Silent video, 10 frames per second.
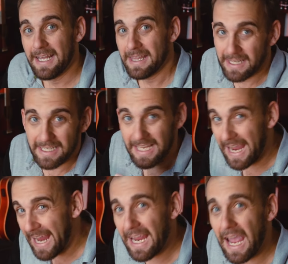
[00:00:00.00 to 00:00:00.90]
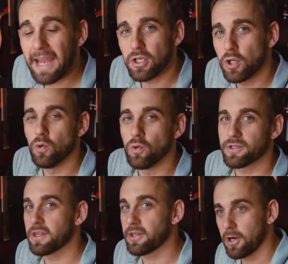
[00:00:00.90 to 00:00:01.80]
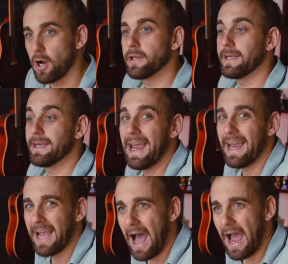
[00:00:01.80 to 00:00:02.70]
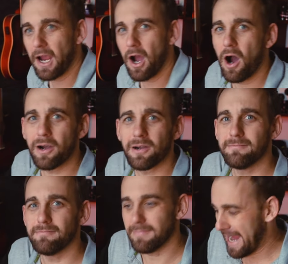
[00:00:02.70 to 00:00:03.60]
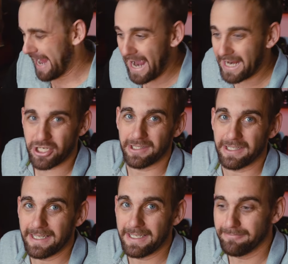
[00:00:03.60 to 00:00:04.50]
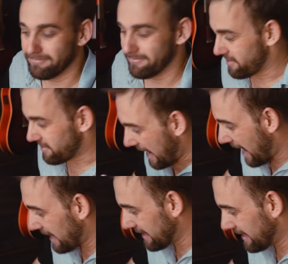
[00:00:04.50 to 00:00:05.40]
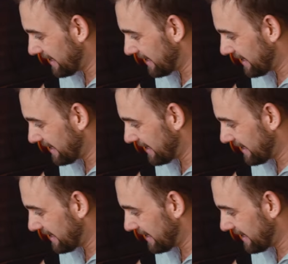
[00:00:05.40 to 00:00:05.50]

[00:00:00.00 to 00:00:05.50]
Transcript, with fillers: these A I tools that they're calling A I aren't actually that